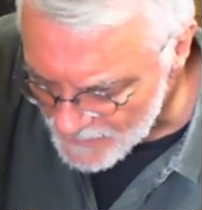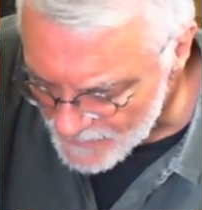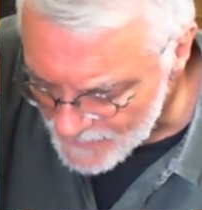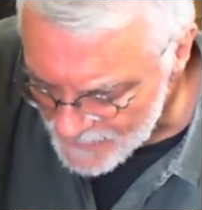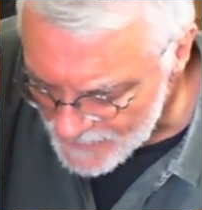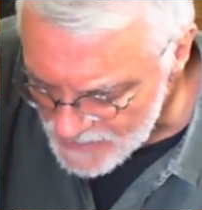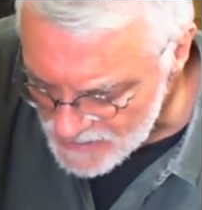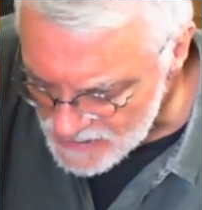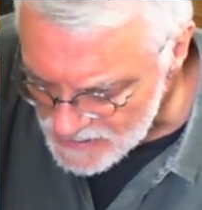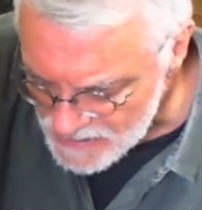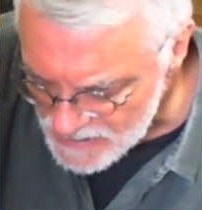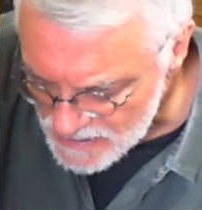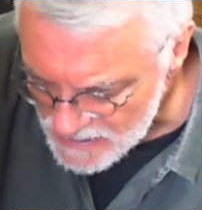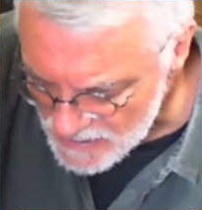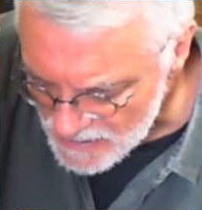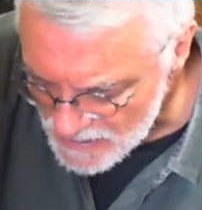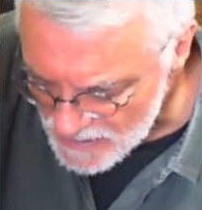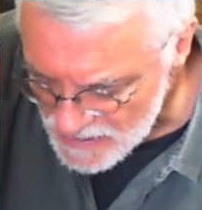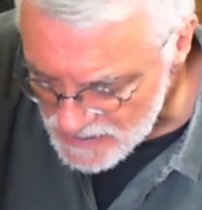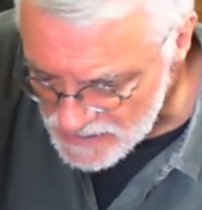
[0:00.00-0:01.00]
It's
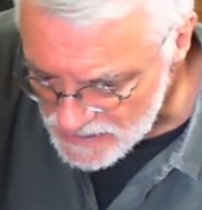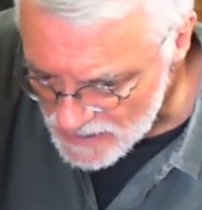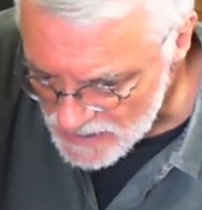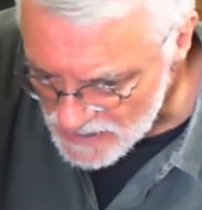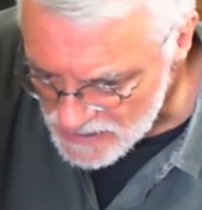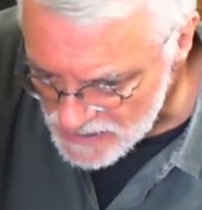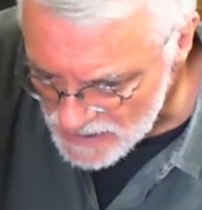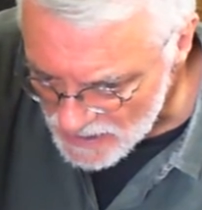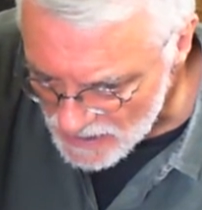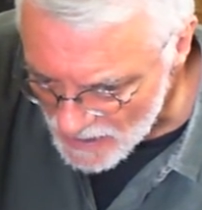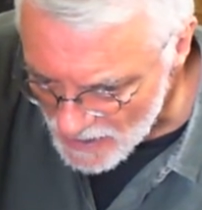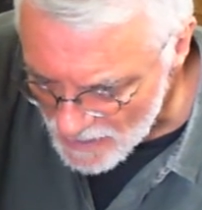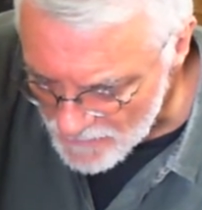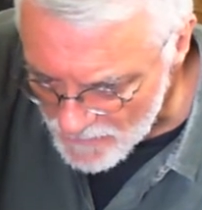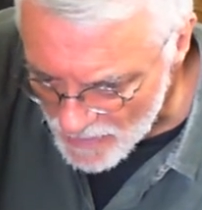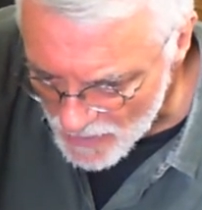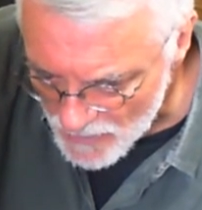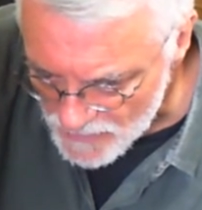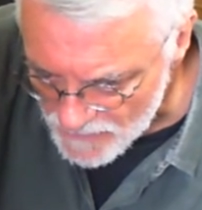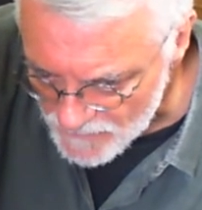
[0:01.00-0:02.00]
a
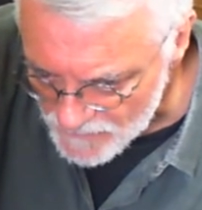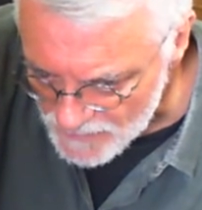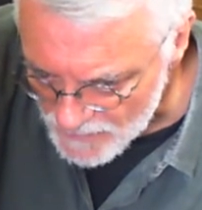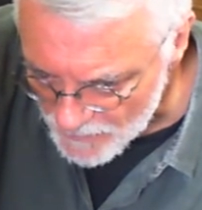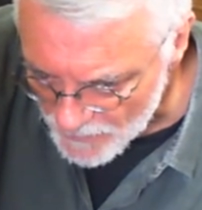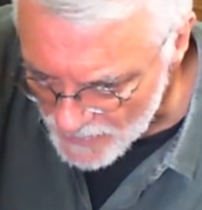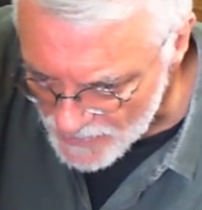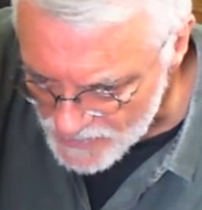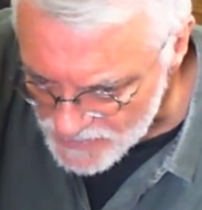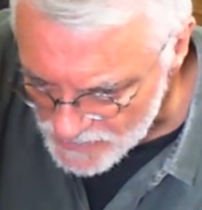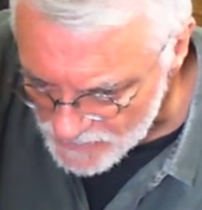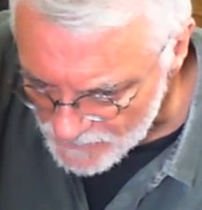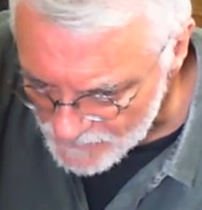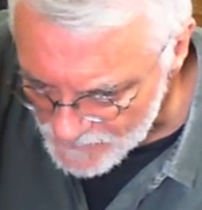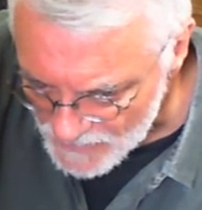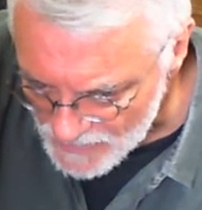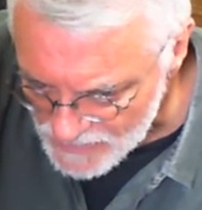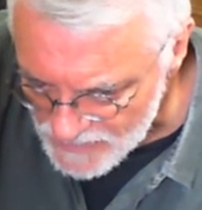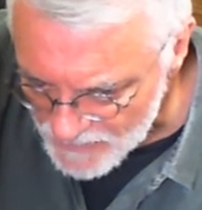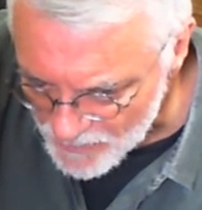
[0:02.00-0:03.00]
mode of depression,
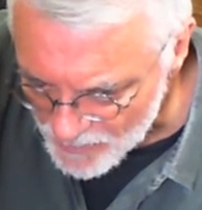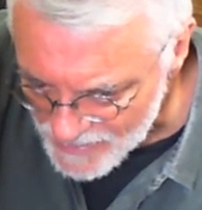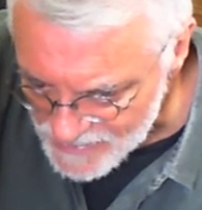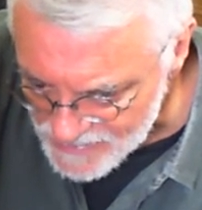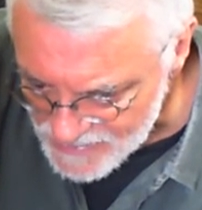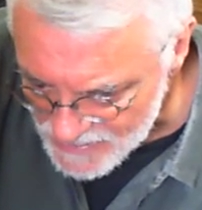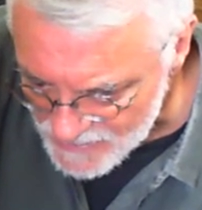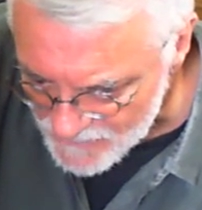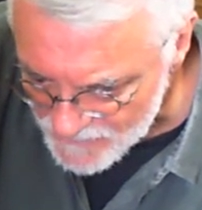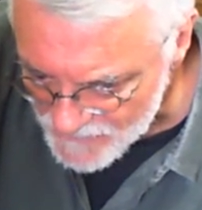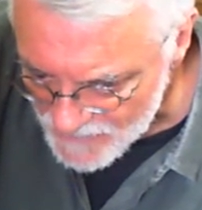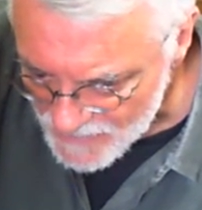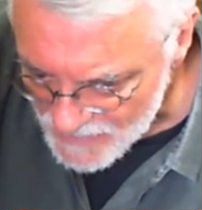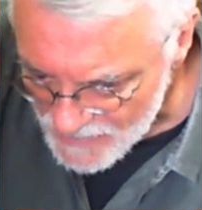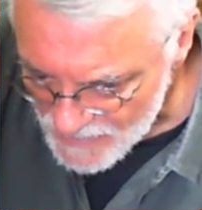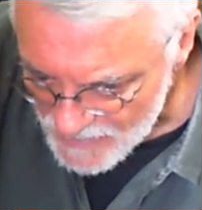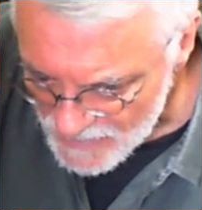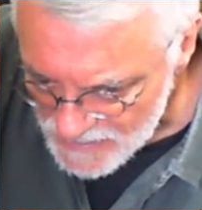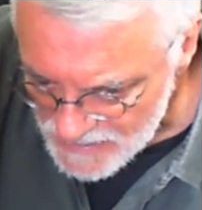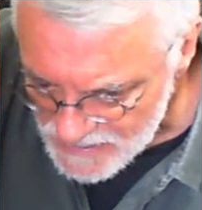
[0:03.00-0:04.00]
a depressive
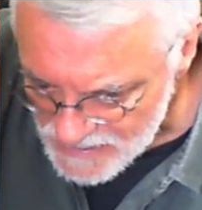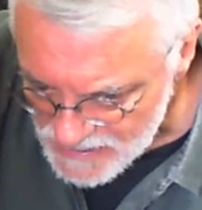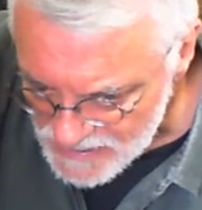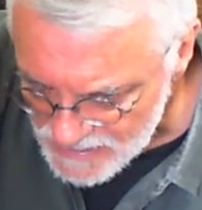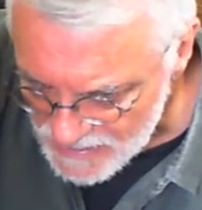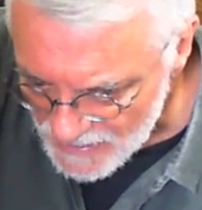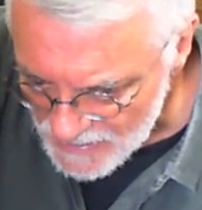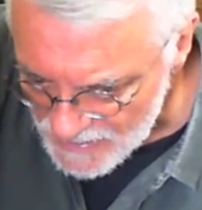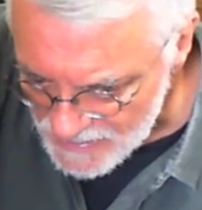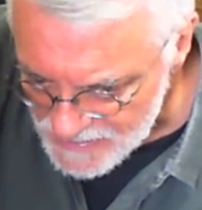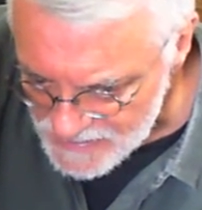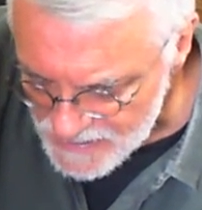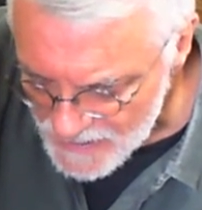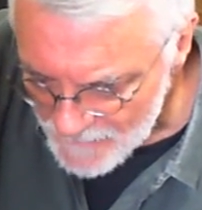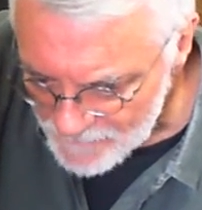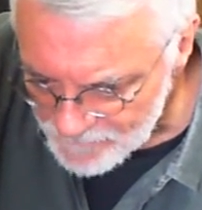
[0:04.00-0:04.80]
state,